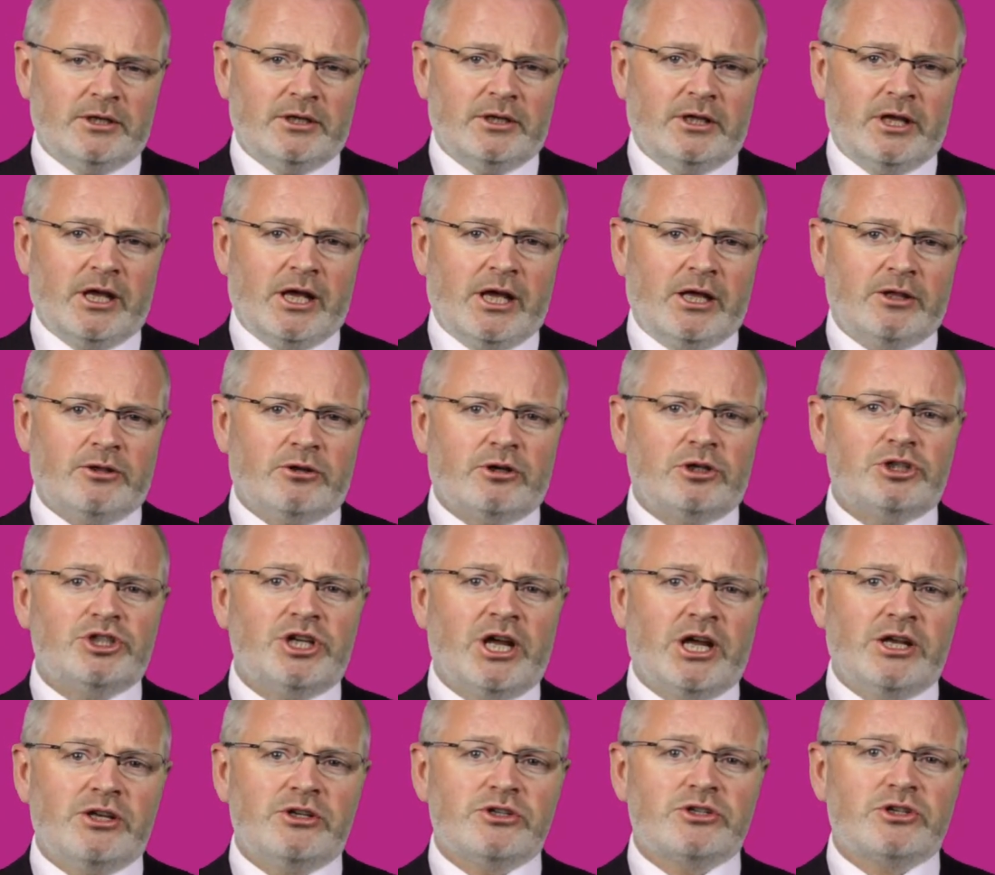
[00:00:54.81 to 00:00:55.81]
There are
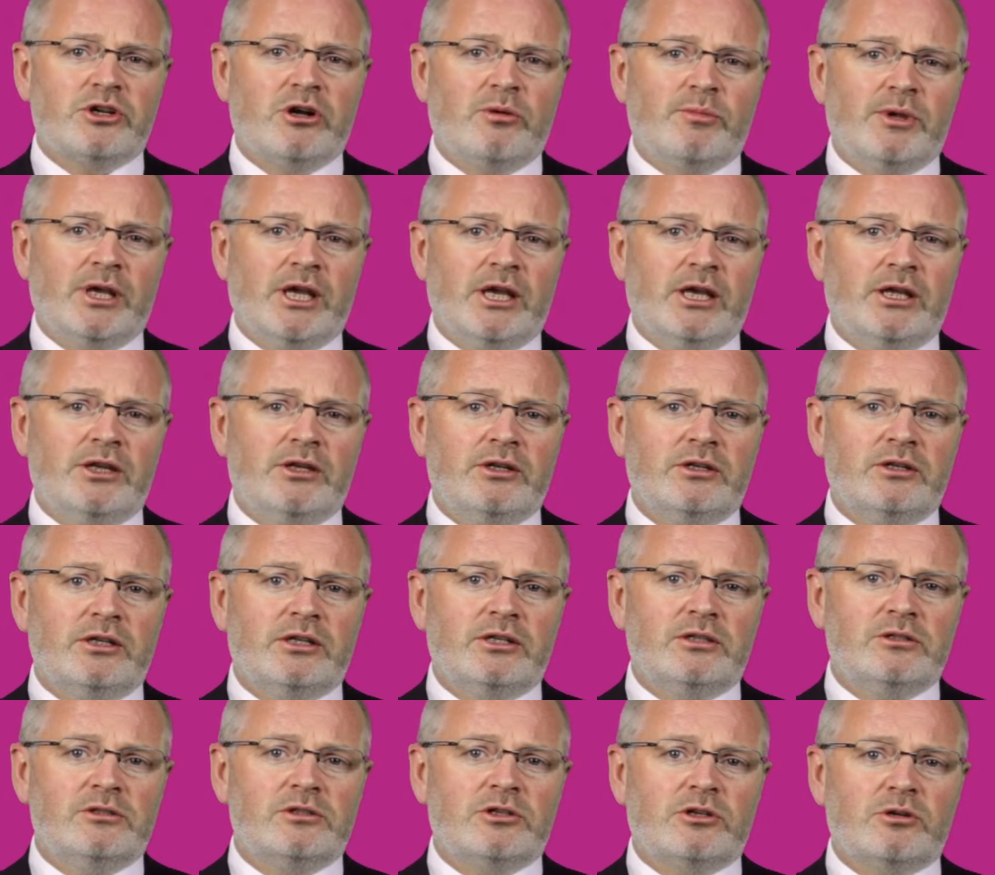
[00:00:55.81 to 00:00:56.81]
changes coming
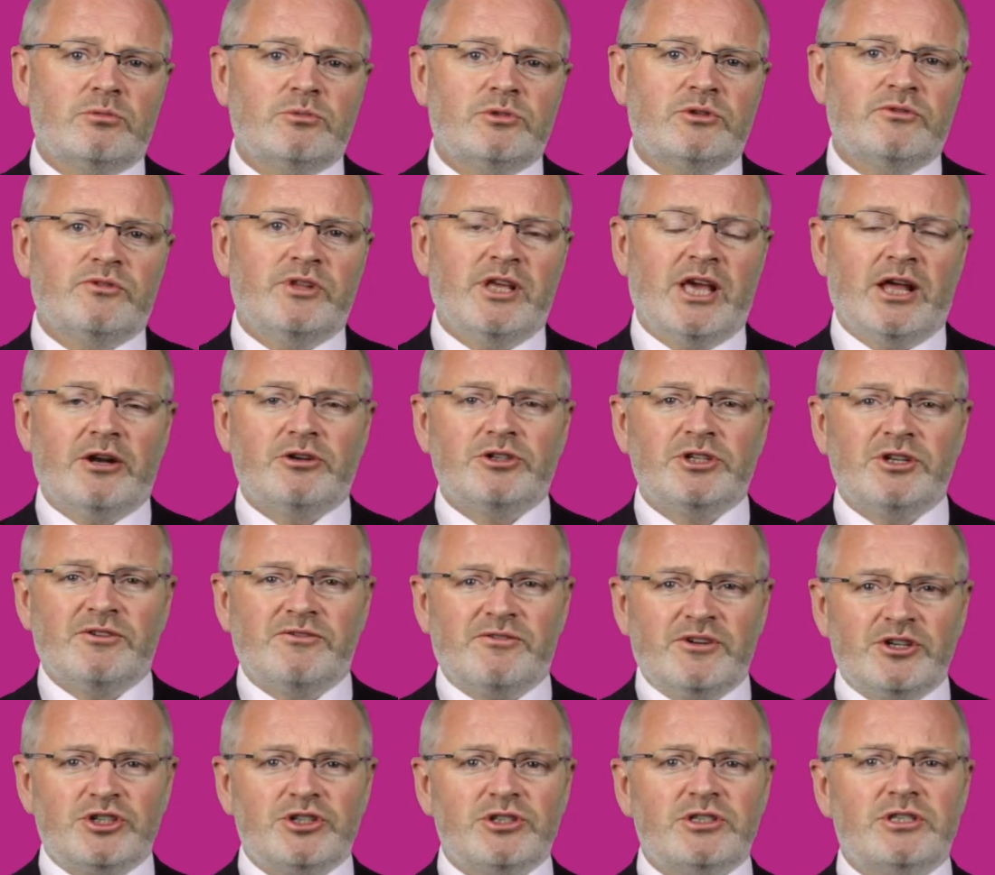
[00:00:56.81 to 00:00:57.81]
in terms of the energy
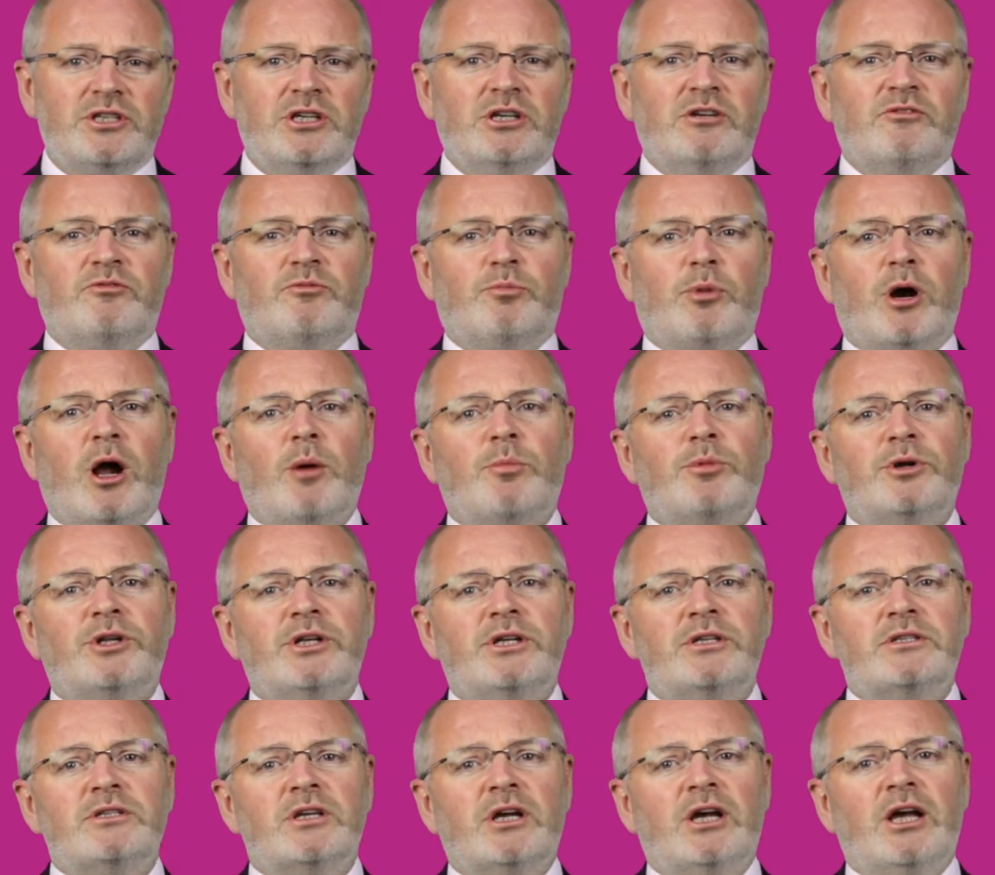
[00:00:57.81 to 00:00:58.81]
efficiency of
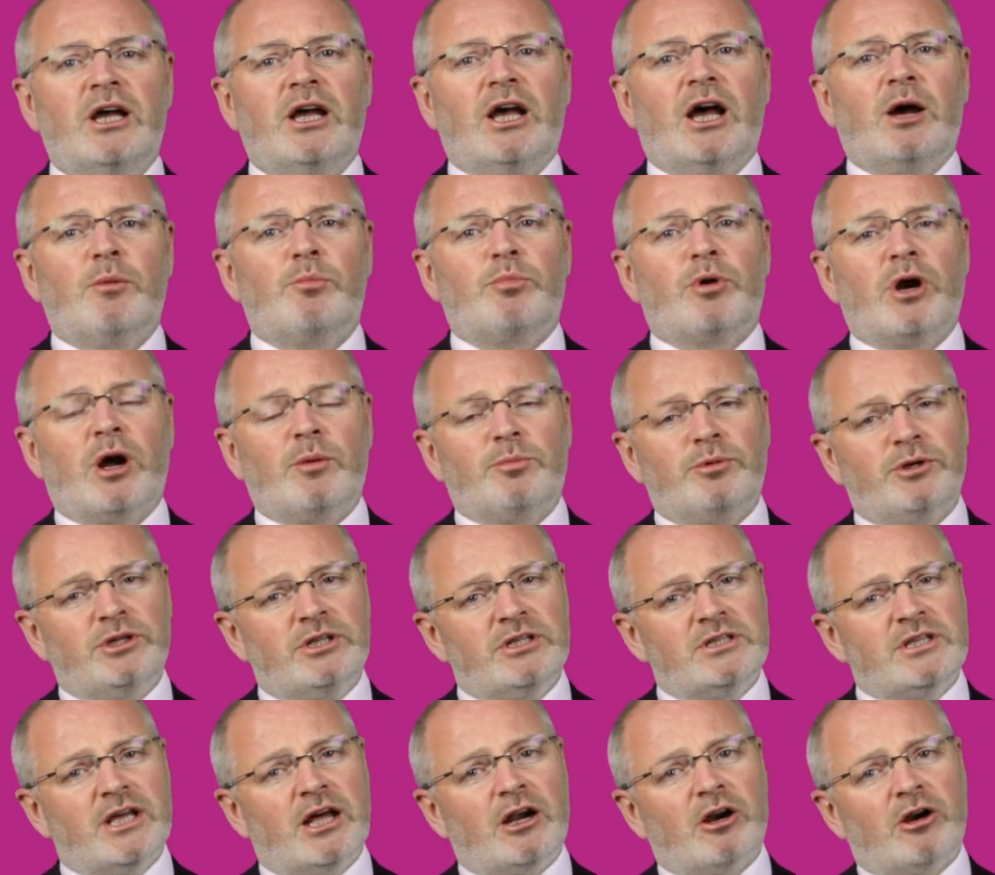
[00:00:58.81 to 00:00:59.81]
properties, and
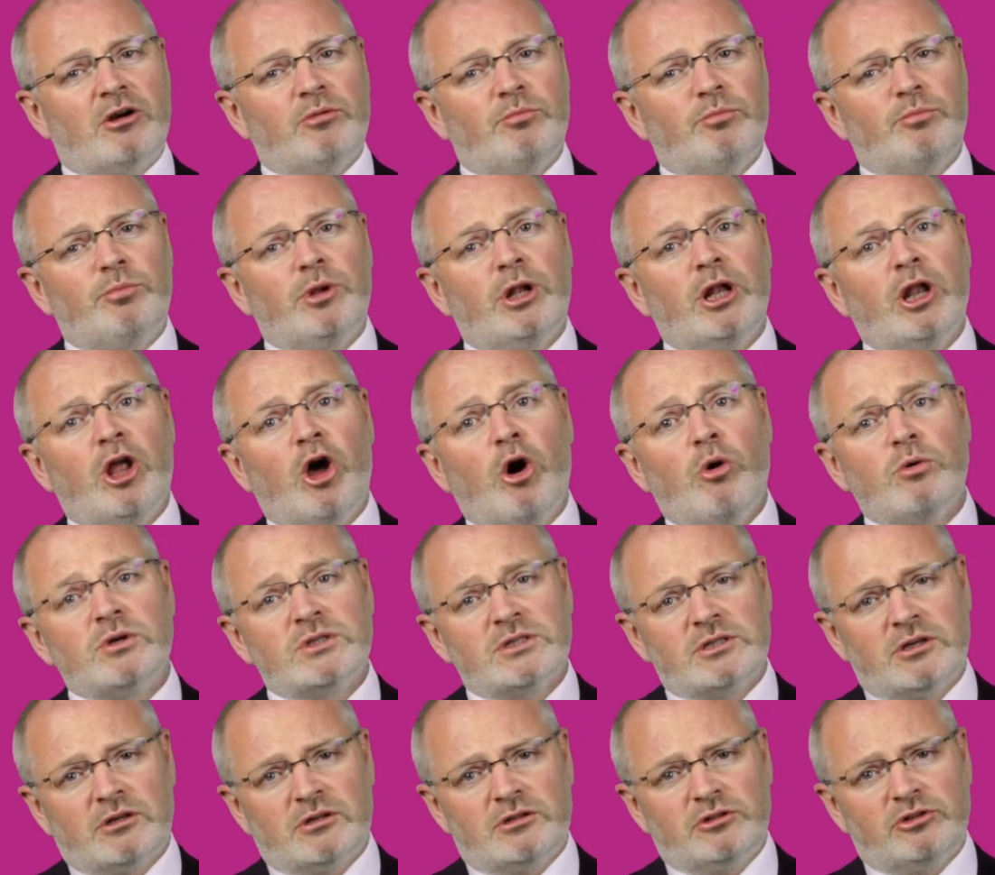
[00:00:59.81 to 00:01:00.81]
properties that are below a
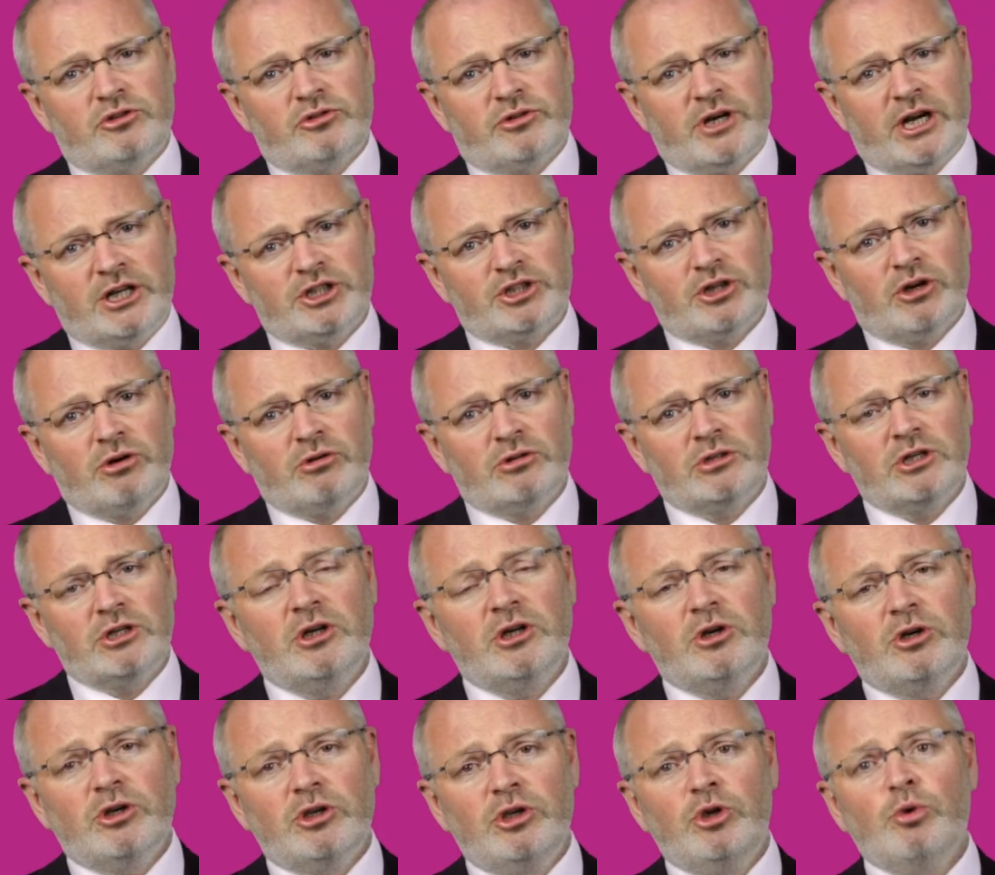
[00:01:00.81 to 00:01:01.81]
certain threshold,
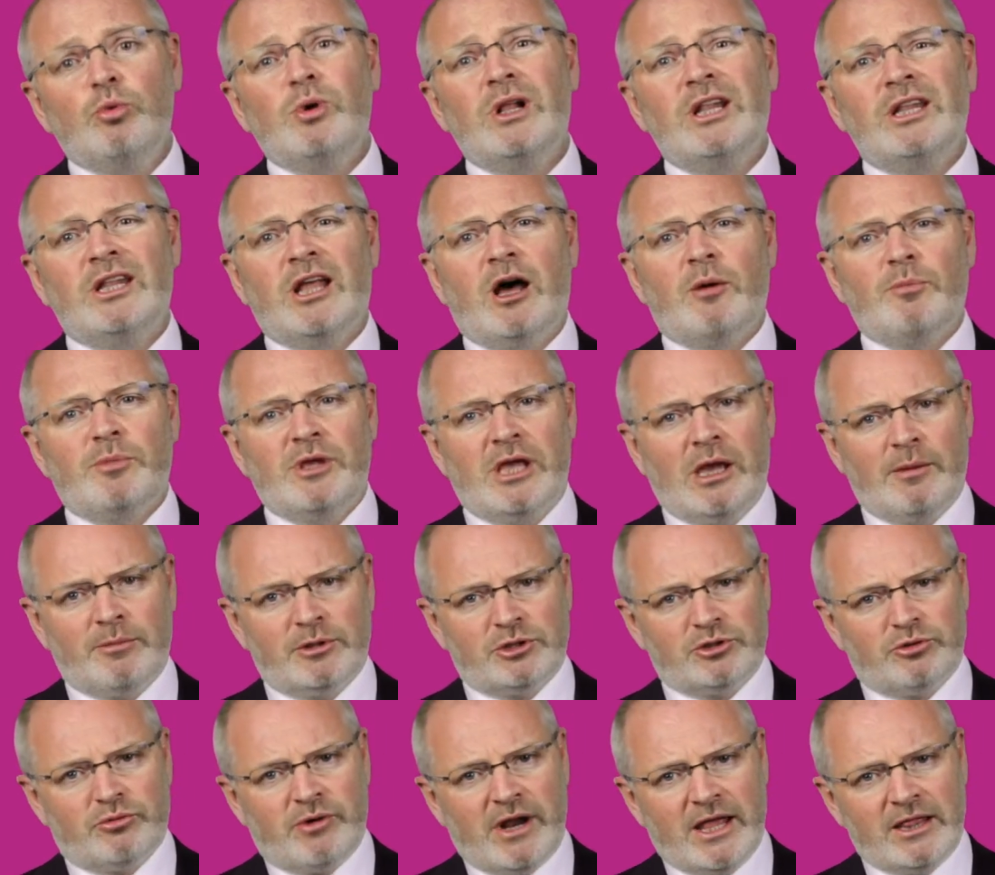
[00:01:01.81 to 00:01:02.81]
you will not be able
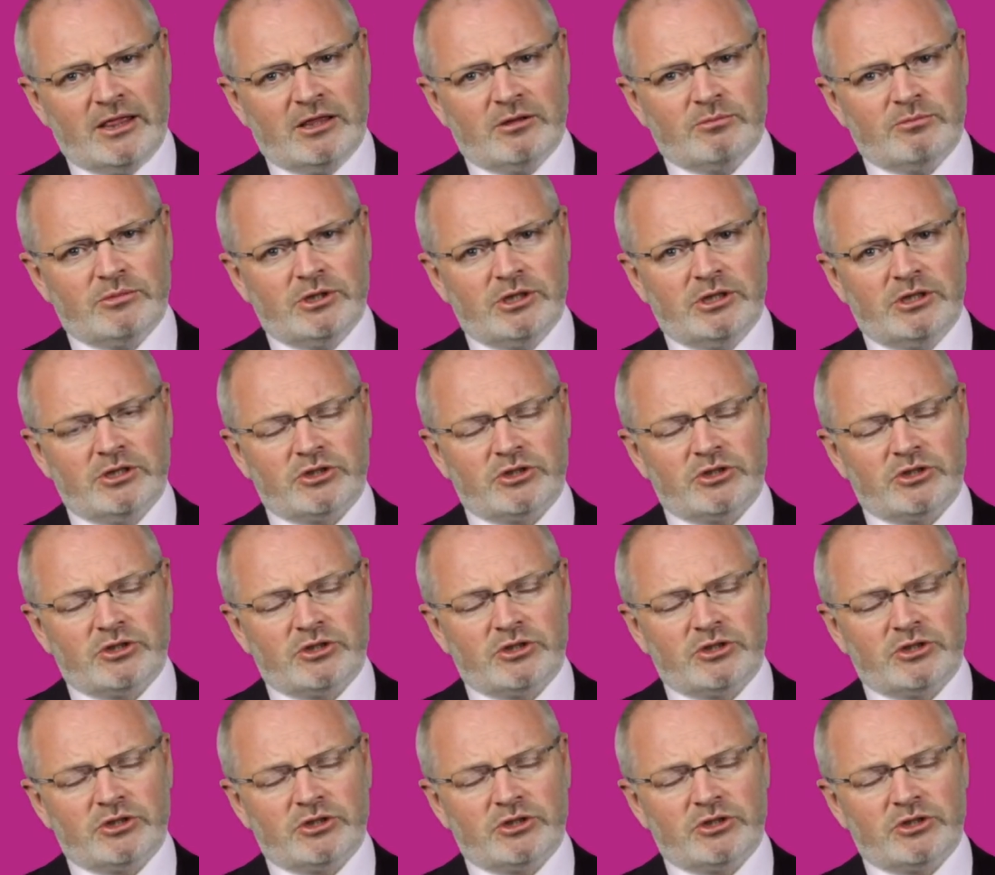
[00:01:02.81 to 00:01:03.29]
to rent them.